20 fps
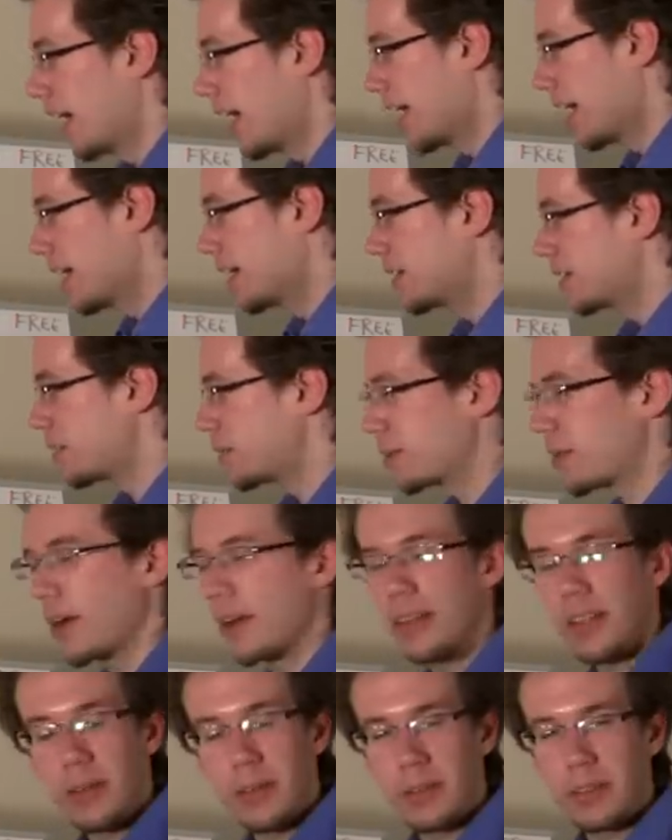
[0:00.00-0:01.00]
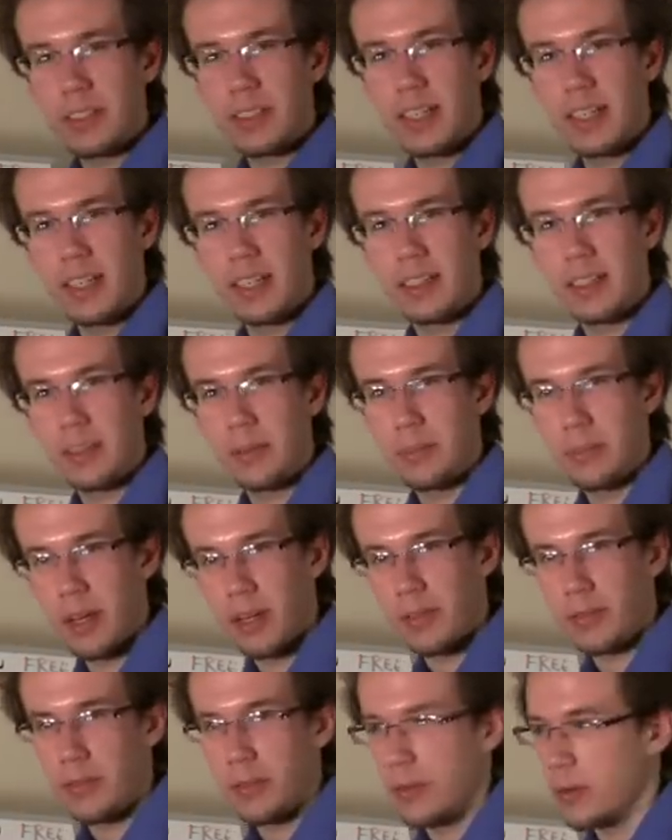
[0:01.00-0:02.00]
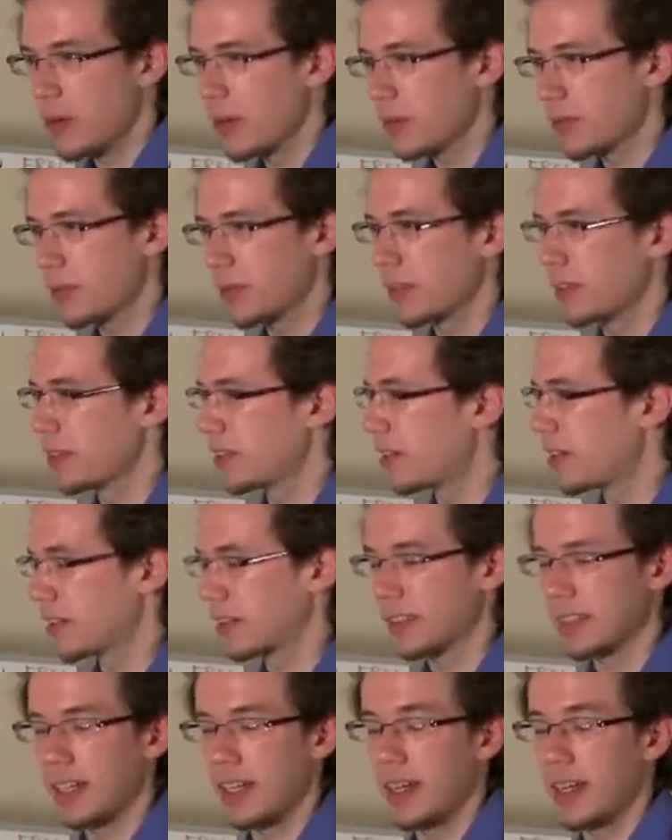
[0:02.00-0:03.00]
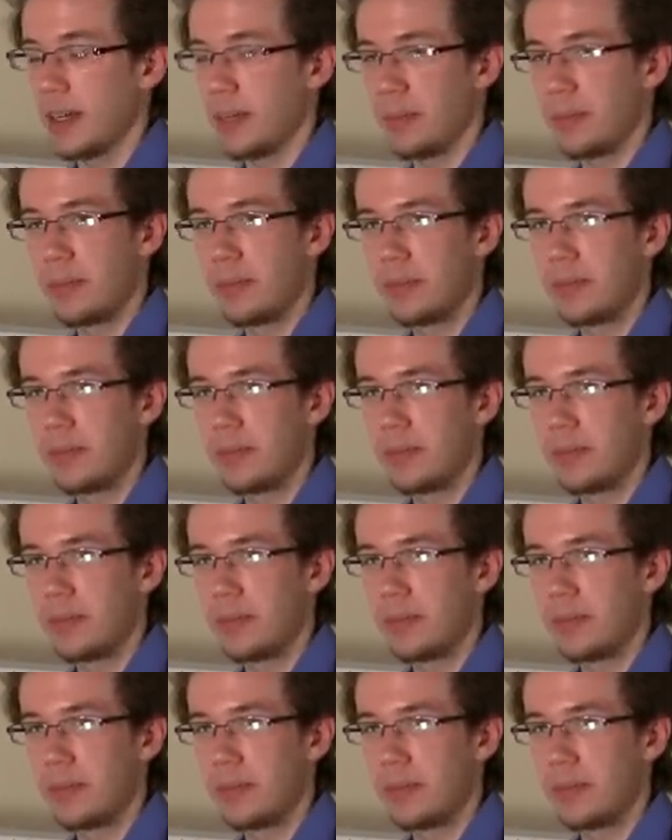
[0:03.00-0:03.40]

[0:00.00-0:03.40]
And you probably won't see anything but 4 for a long time.